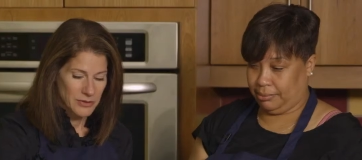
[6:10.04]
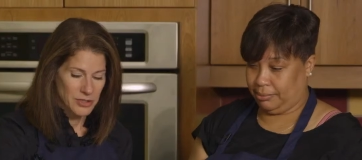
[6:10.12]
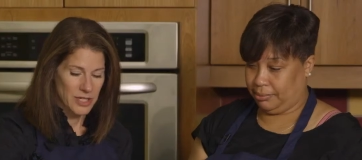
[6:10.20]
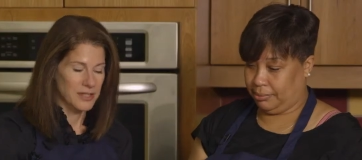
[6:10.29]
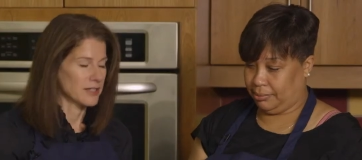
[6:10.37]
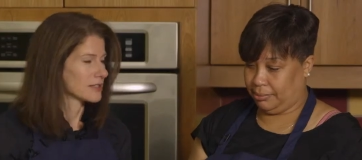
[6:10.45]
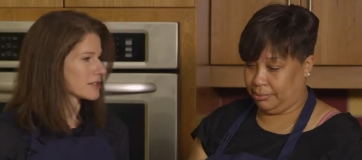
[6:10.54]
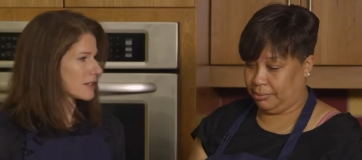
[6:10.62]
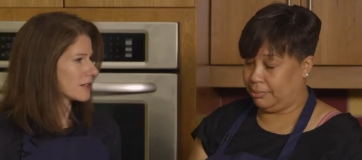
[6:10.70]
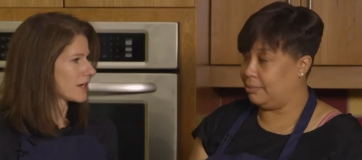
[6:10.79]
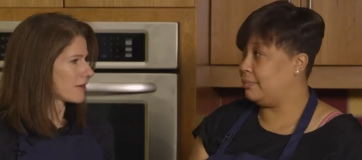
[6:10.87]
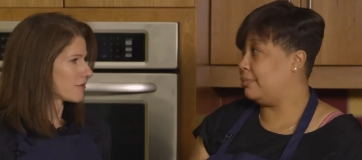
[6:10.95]
Speaker 1: which I think is a
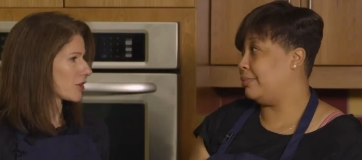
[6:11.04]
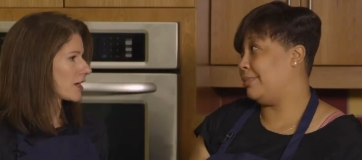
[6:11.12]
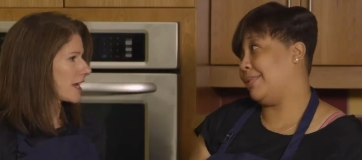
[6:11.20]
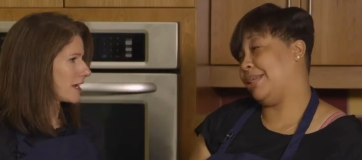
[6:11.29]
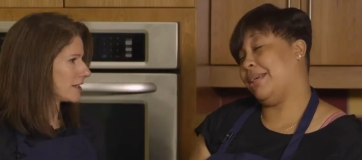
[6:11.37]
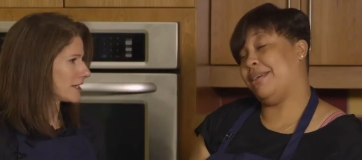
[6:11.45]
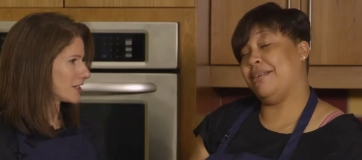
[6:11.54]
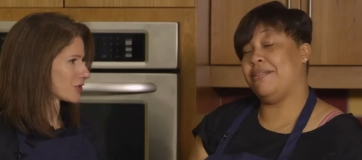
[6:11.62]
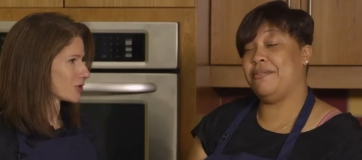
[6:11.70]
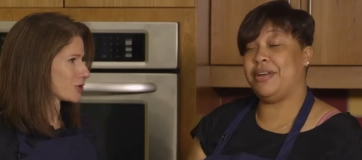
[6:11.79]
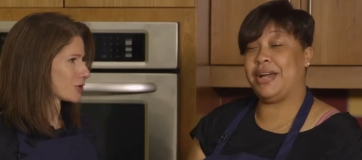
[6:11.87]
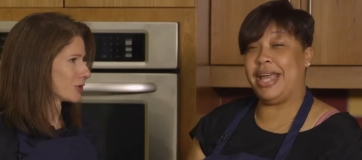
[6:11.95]
very handy
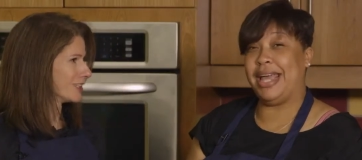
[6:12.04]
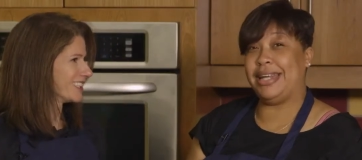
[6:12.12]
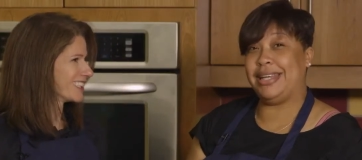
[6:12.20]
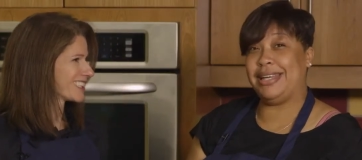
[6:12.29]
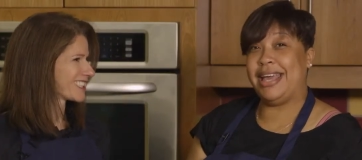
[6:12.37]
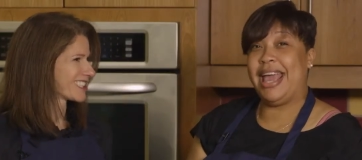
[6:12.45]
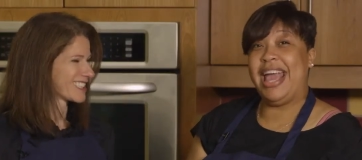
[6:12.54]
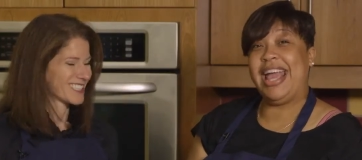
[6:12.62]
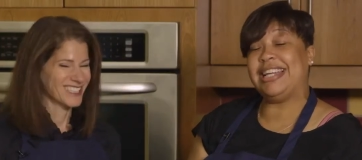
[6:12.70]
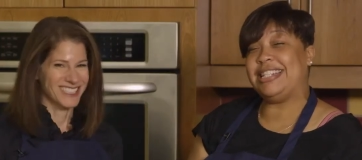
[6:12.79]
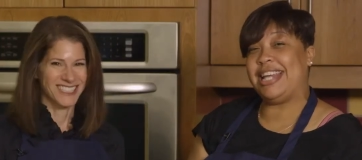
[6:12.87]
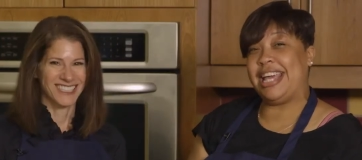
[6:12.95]
kitchen very tool. Handy
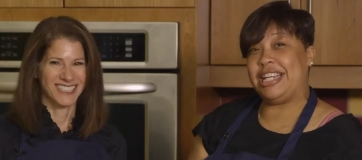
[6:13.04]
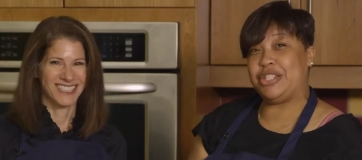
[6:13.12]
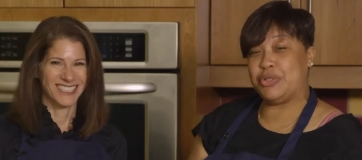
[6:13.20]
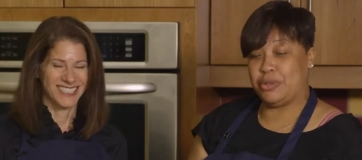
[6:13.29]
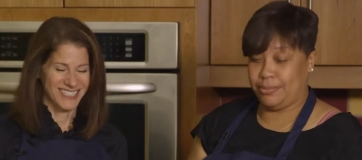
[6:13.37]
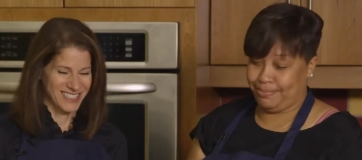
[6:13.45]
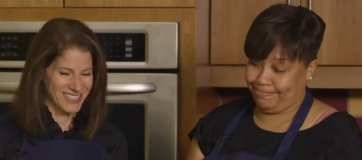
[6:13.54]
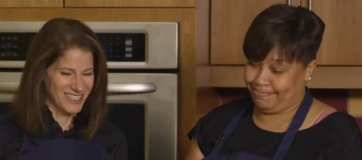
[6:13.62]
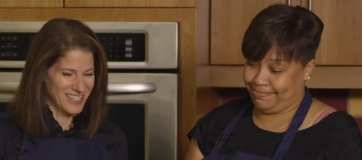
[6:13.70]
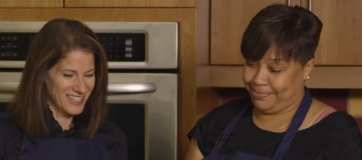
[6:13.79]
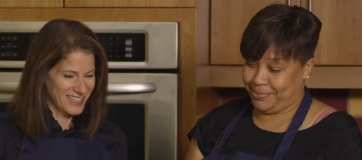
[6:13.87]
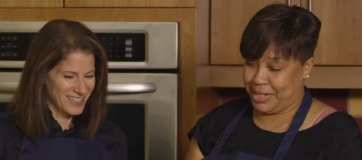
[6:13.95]
Speaker 2: handy dandy tool.
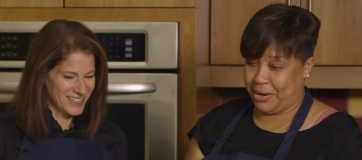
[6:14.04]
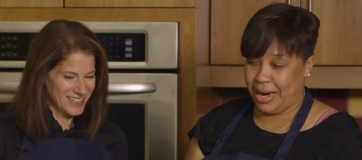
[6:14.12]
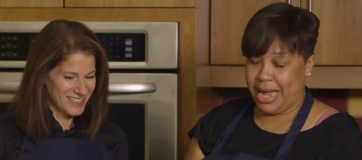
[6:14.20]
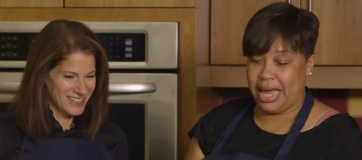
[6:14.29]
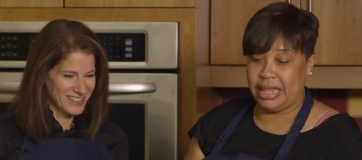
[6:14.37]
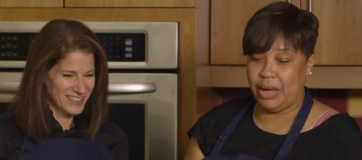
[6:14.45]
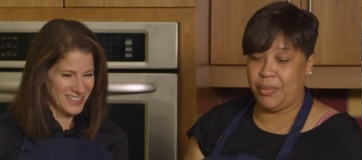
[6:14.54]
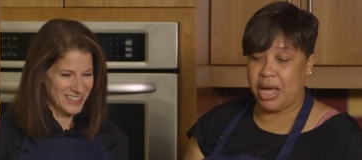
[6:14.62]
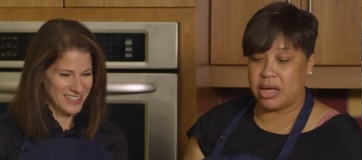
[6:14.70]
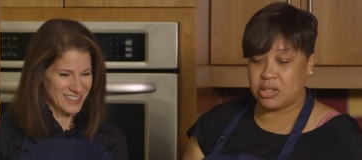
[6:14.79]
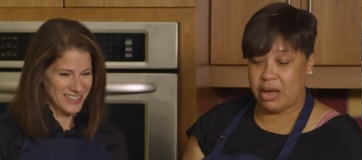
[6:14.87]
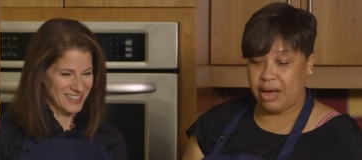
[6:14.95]
All right, and then we
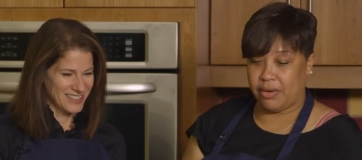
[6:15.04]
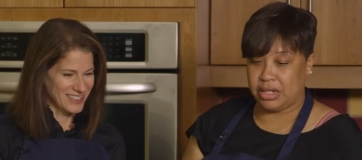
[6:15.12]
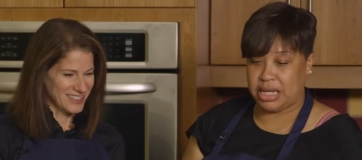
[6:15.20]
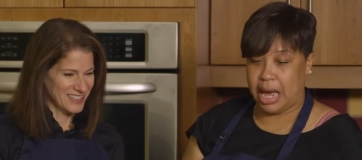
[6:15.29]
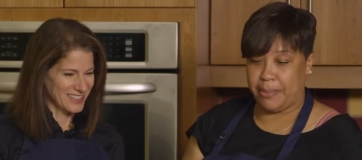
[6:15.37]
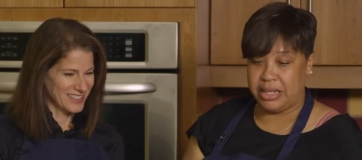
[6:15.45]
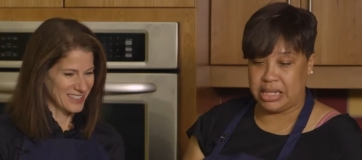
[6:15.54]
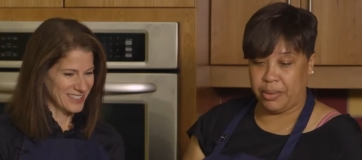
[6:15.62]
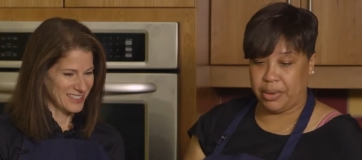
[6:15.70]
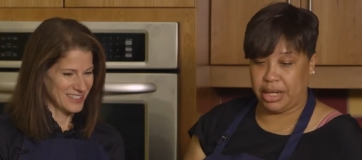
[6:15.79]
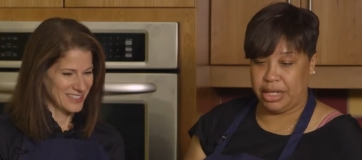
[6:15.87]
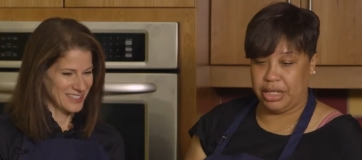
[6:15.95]
also have our toppings that
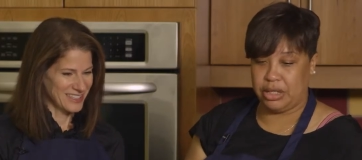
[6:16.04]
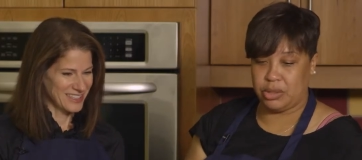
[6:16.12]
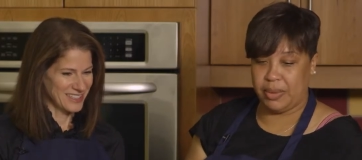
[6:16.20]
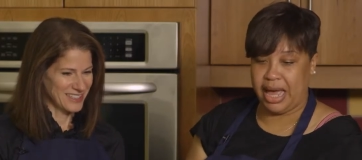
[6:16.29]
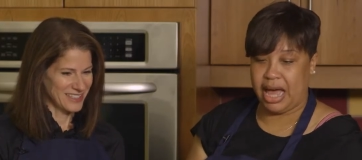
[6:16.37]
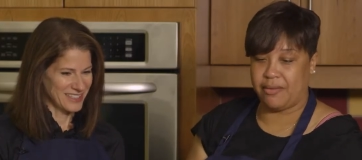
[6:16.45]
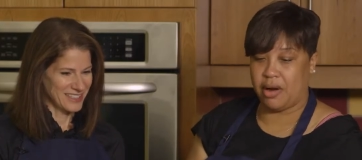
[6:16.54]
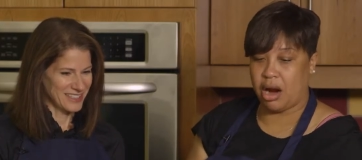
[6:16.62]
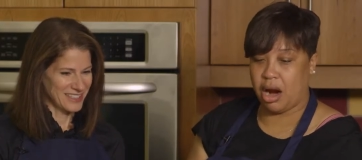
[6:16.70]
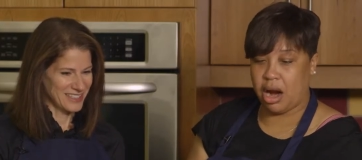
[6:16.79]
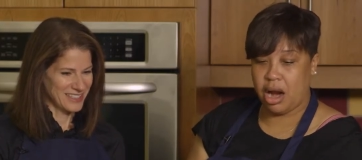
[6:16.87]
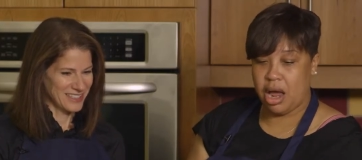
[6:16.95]
we're gonna use. We have
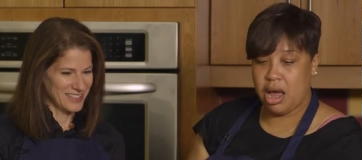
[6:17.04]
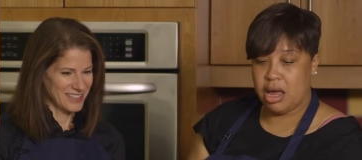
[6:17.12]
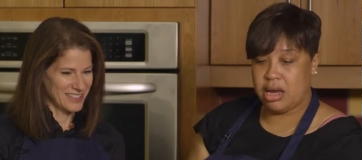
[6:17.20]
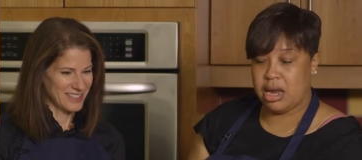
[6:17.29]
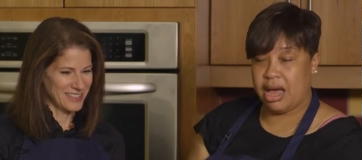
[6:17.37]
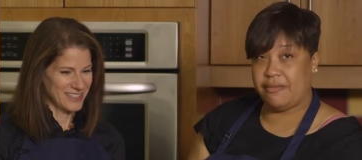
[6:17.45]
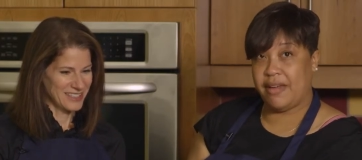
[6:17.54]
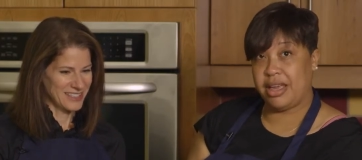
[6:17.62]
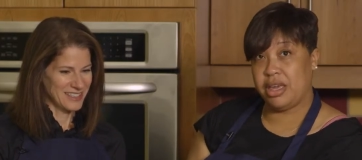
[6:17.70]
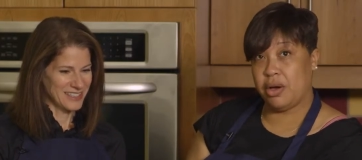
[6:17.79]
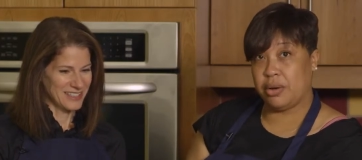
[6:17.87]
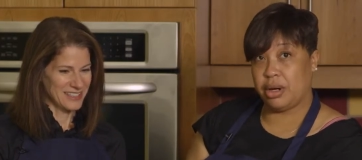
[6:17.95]
our
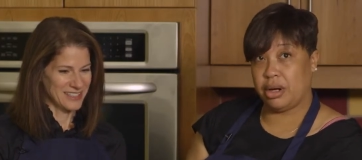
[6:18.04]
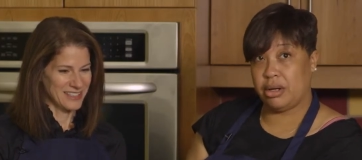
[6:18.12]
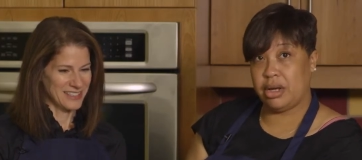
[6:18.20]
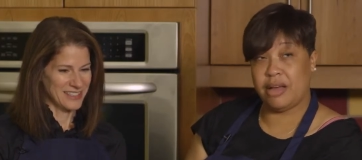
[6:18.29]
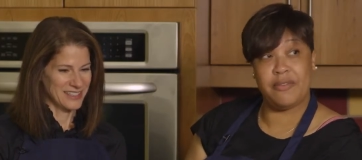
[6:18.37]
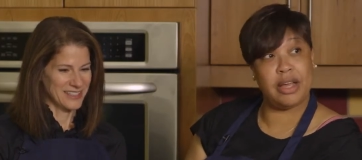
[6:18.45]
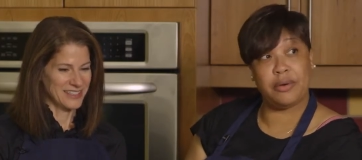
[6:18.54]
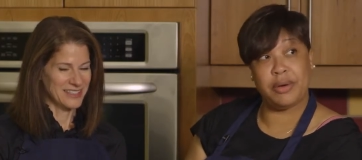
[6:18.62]
non-fat yogurt, non-fat